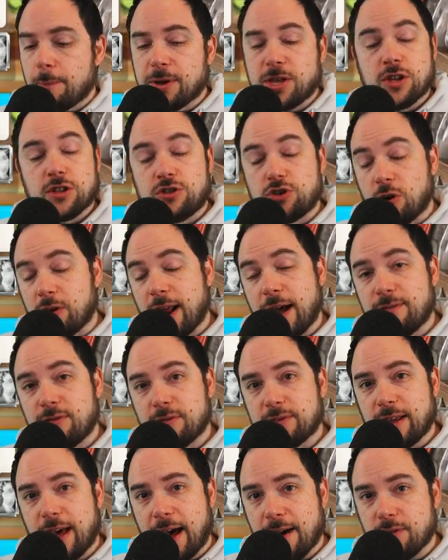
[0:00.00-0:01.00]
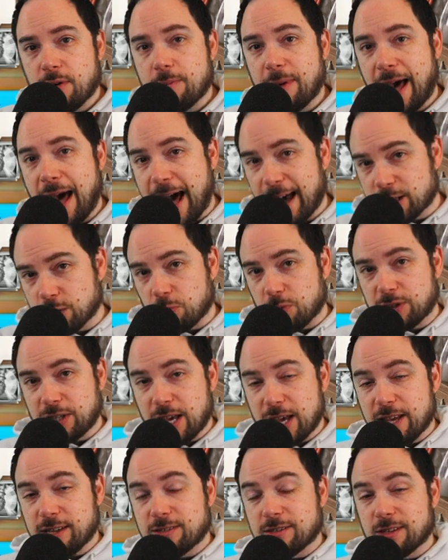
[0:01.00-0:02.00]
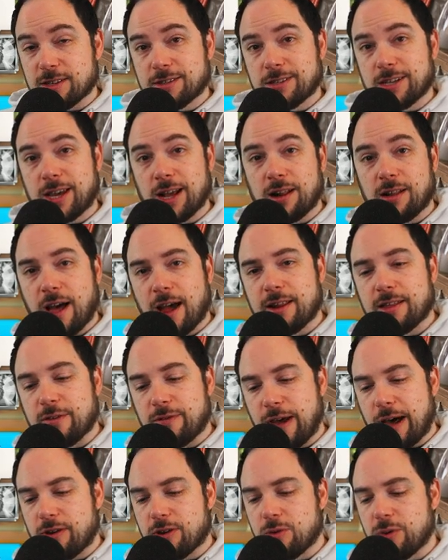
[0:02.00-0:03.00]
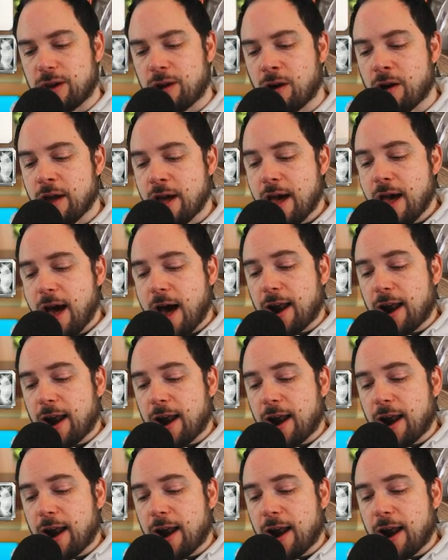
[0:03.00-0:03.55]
But you don't have to have him expertise to get a lot of the value here.